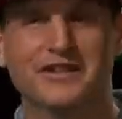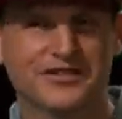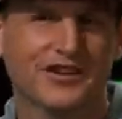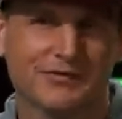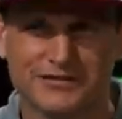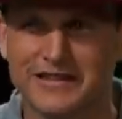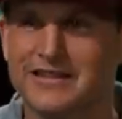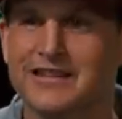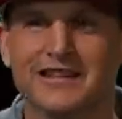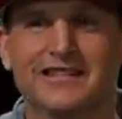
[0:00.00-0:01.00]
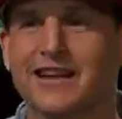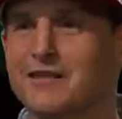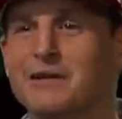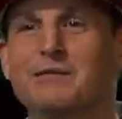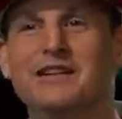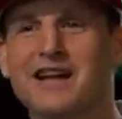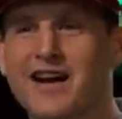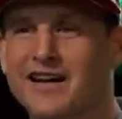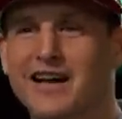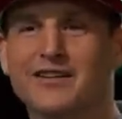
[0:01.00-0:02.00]
something and then like maybe
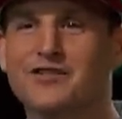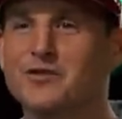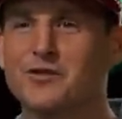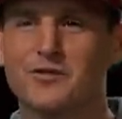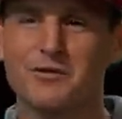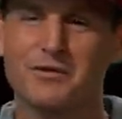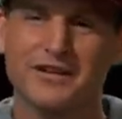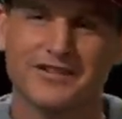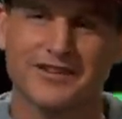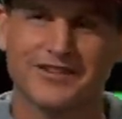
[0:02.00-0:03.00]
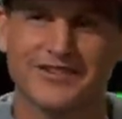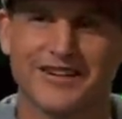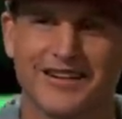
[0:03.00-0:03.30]
knock out two or three pizzas?